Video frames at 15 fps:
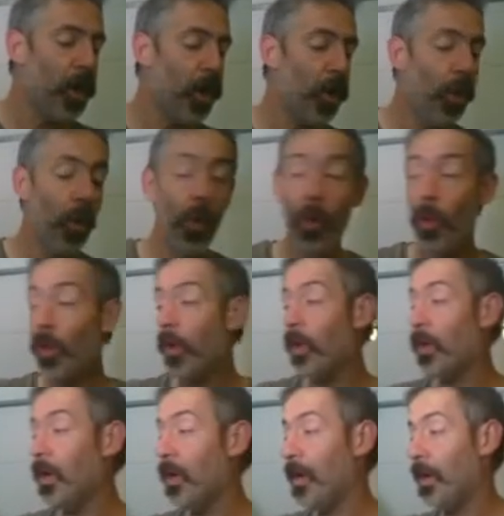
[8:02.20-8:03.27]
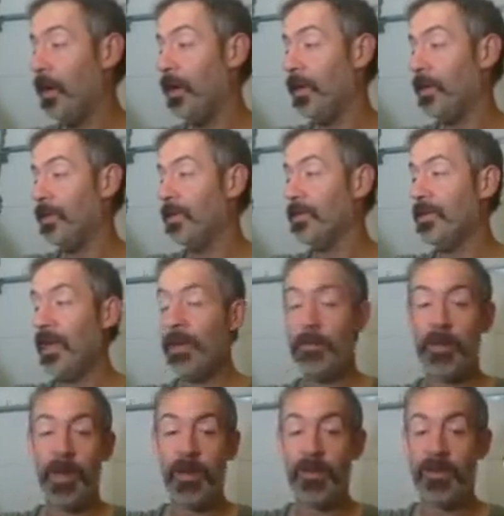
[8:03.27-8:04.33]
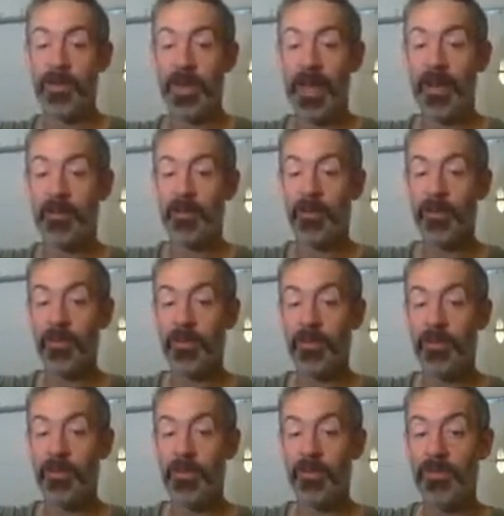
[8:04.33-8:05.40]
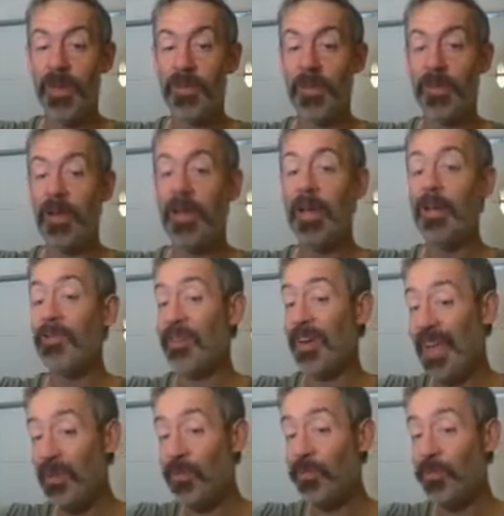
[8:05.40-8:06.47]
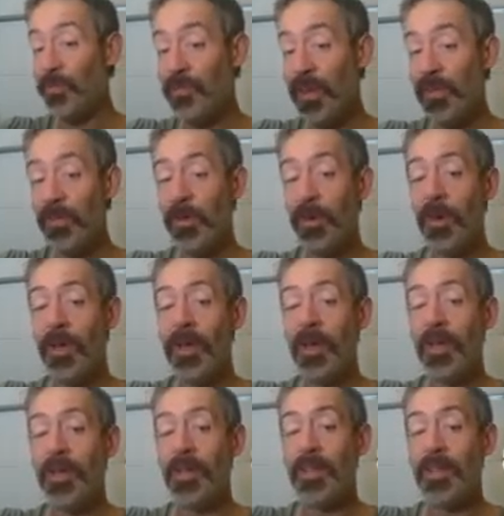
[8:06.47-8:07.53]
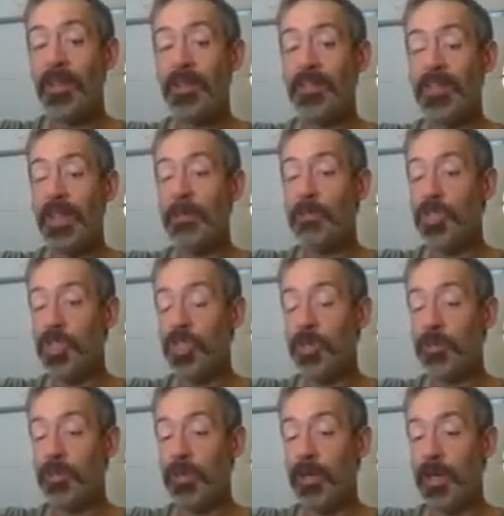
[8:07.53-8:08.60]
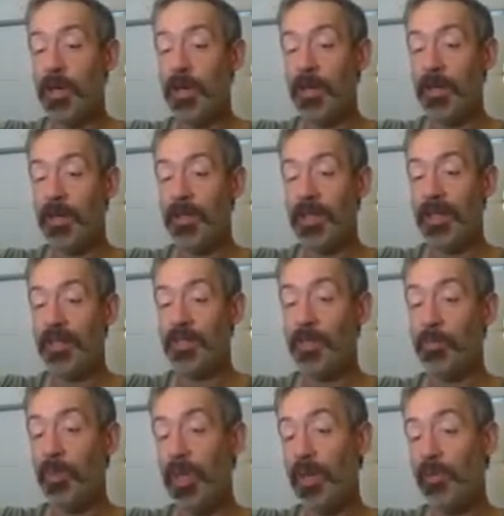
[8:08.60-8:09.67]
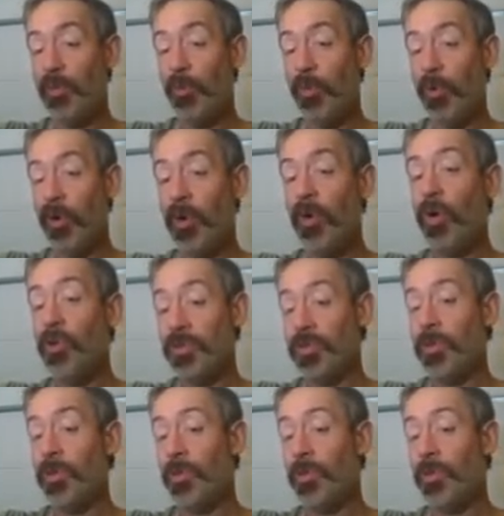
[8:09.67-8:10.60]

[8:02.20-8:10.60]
The same goes for an Adafruit Feather. For an Adafruit Feather, the same chip that is the brain of the board also